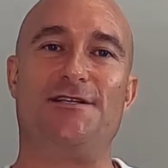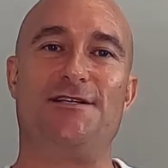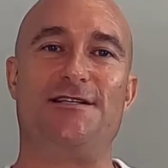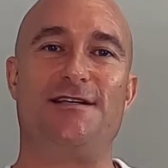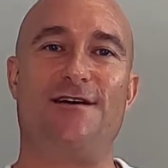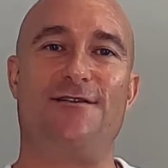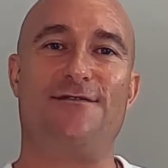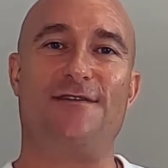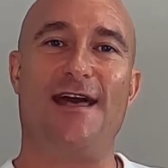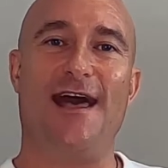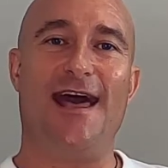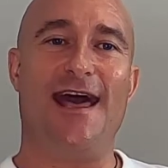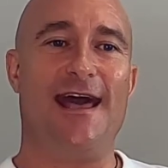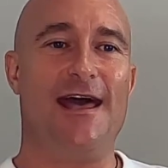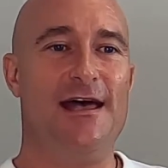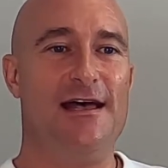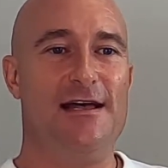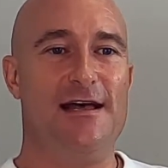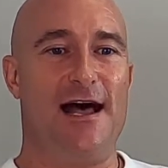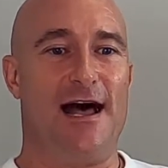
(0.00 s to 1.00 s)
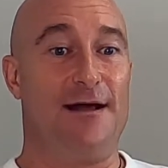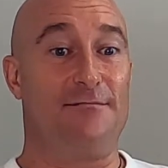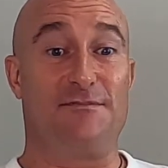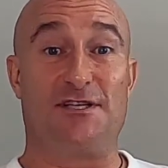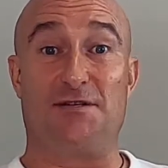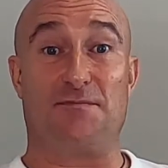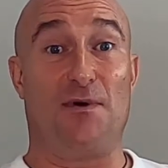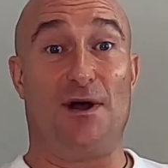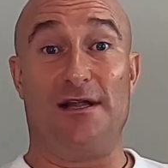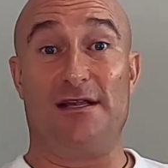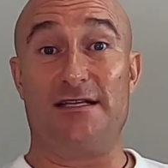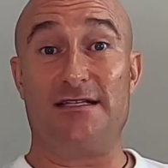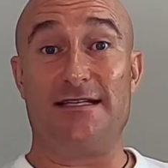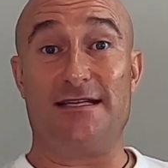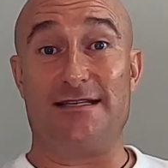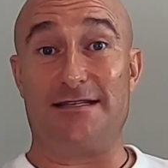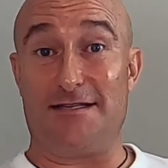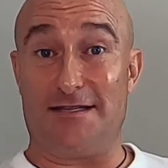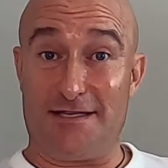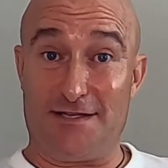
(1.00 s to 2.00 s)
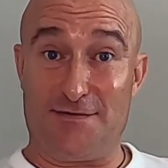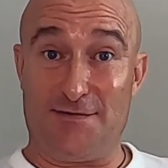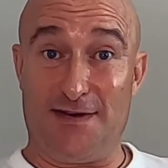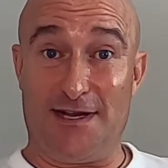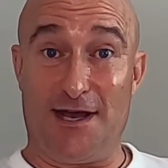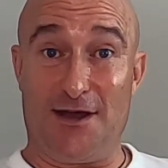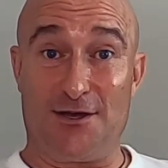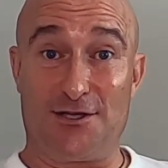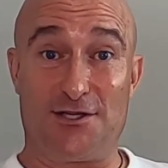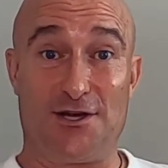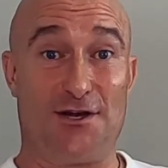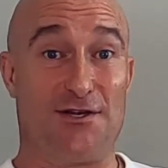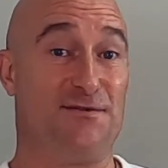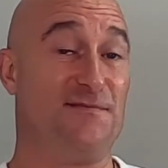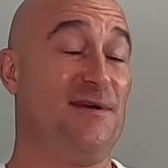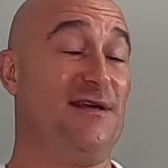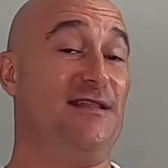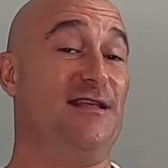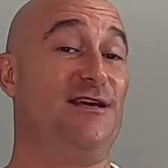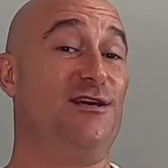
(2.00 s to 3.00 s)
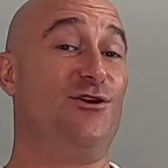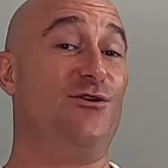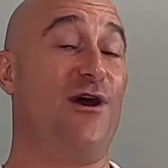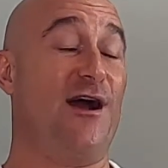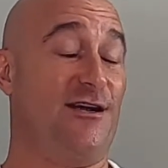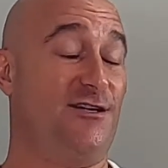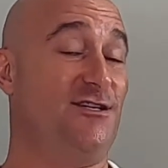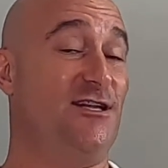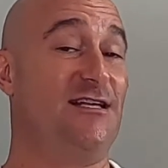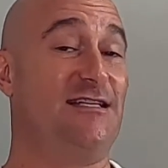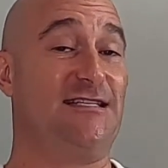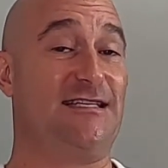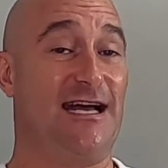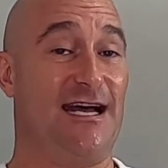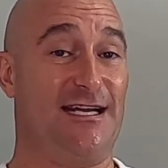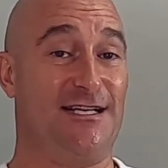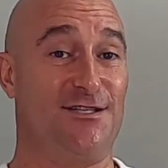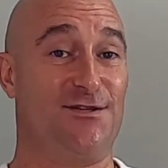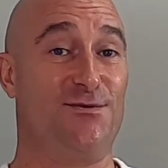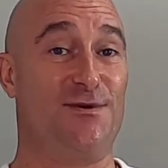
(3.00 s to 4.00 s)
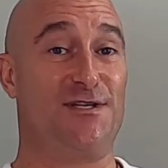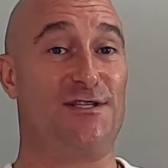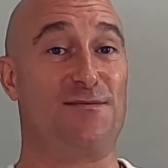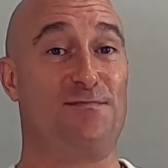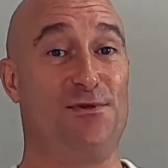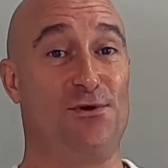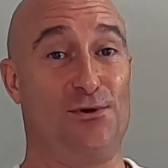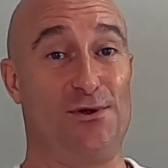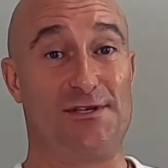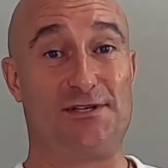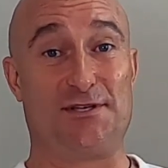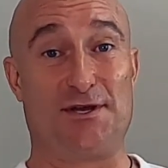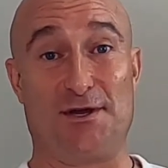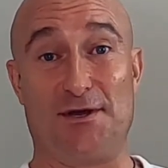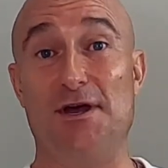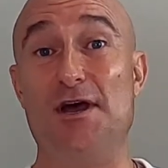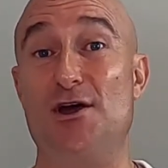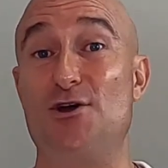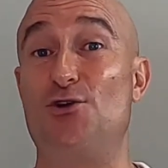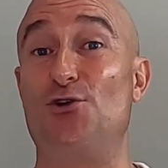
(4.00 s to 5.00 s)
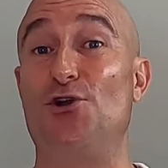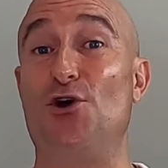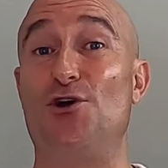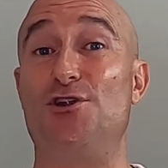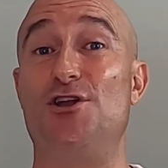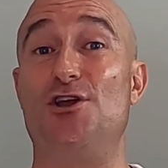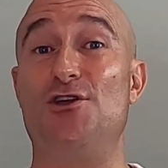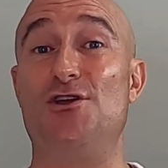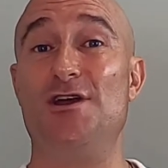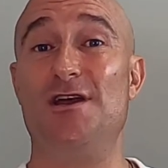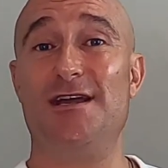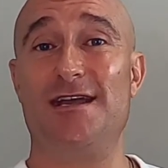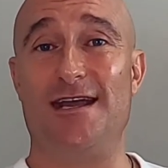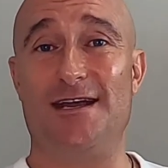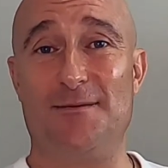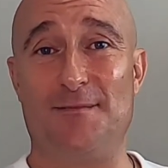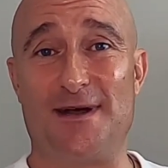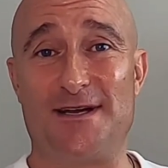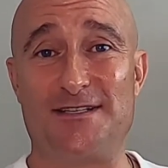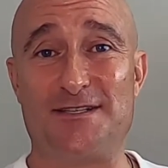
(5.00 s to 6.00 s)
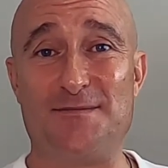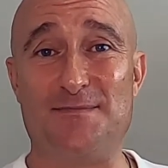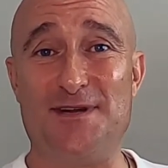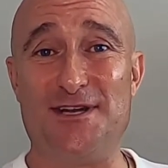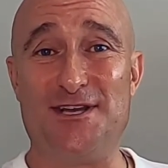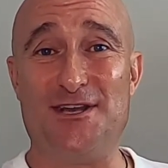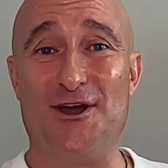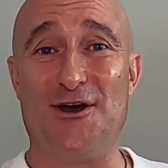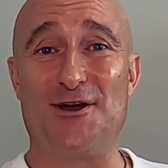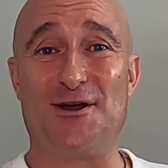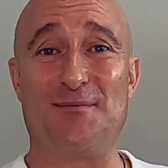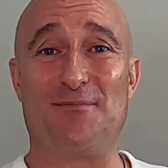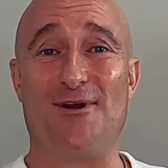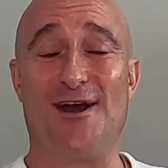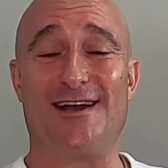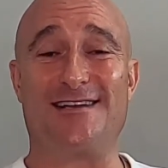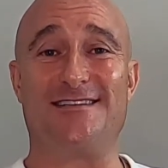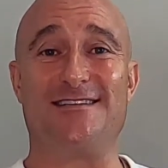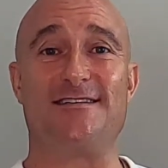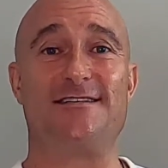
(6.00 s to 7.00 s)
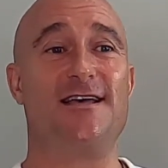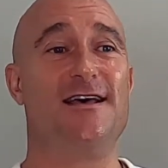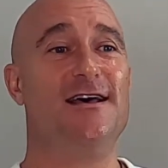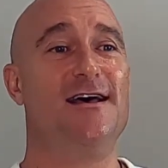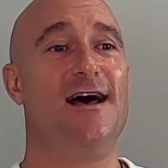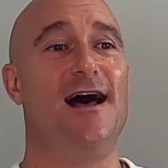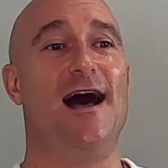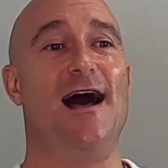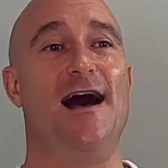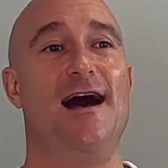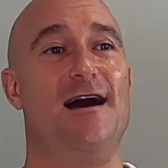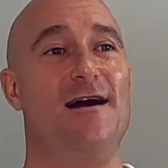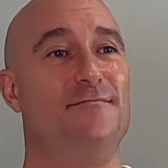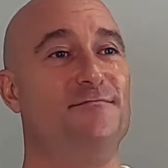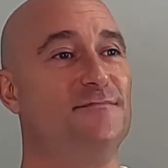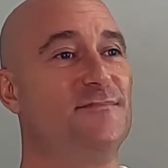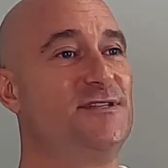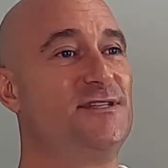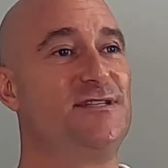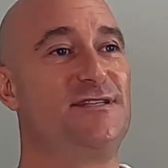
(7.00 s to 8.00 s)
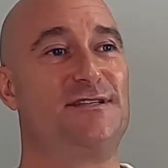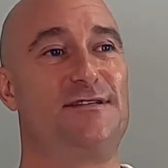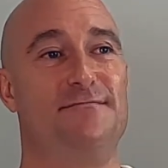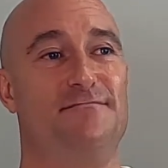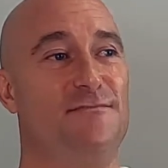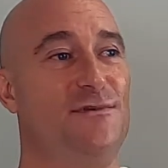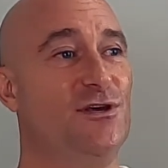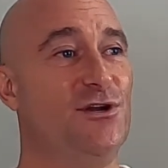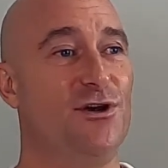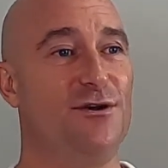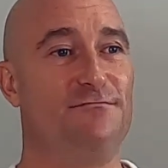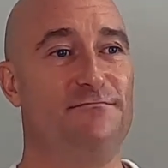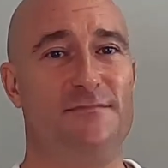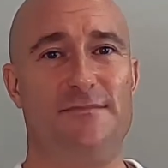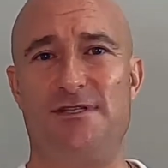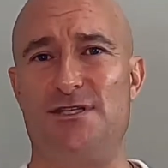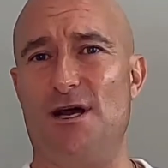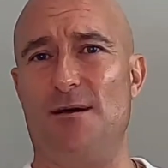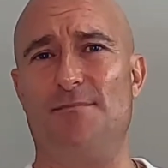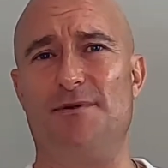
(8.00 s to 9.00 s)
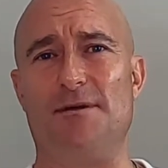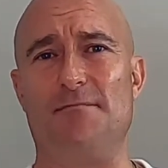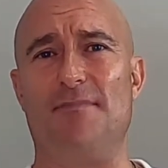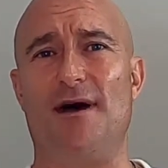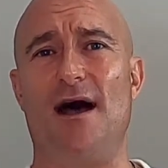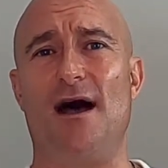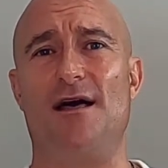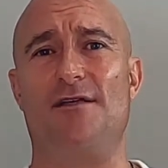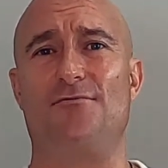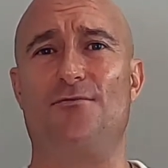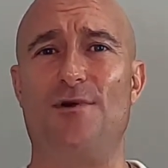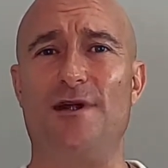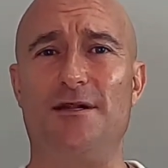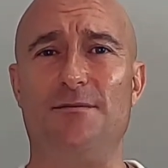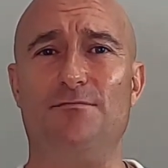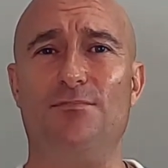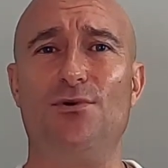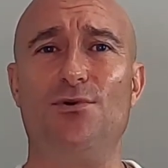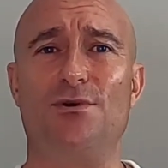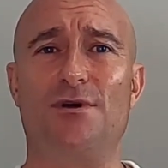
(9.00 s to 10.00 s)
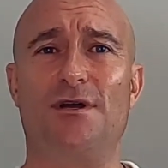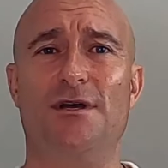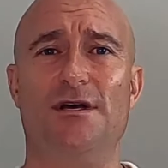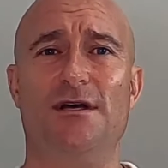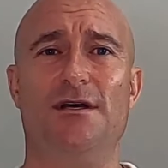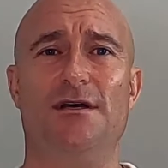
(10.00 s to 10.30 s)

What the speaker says: your self-care, just by listening to this video shows me that you're actually starting to explore it. So good on you. Get amongst a bit of yoga practice, jump in a bath, read a book,